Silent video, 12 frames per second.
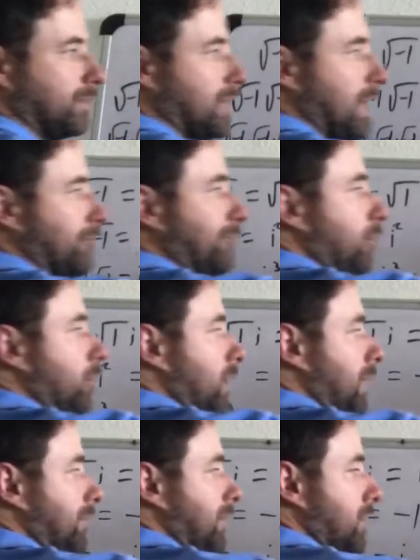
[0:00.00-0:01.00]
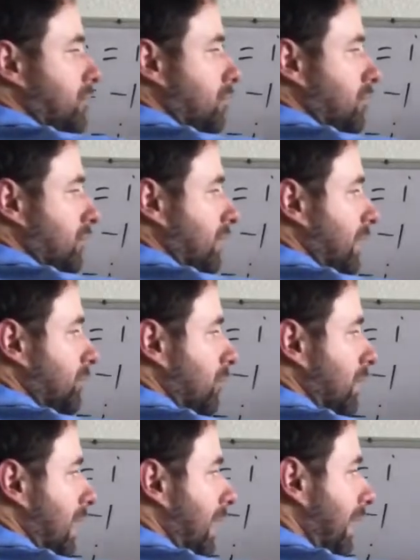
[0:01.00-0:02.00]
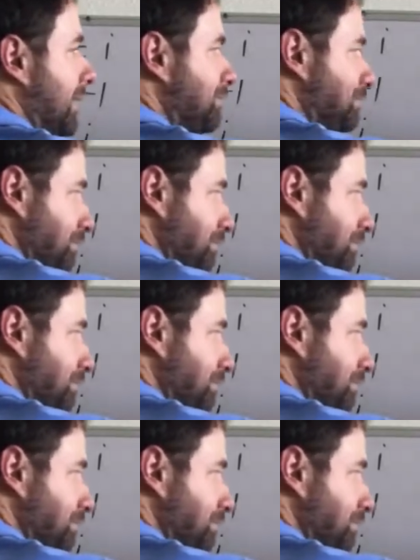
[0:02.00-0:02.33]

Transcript: So take 4 off of this, you're just left with I.